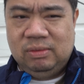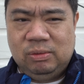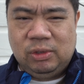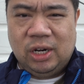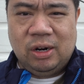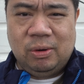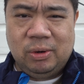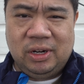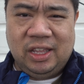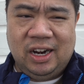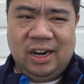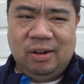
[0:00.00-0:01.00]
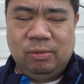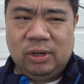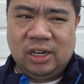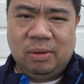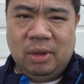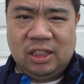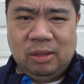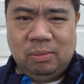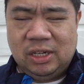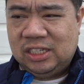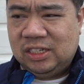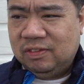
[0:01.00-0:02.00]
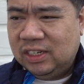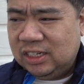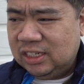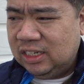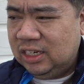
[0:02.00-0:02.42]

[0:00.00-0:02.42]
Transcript: You know, we're there and we're going to make the best of it.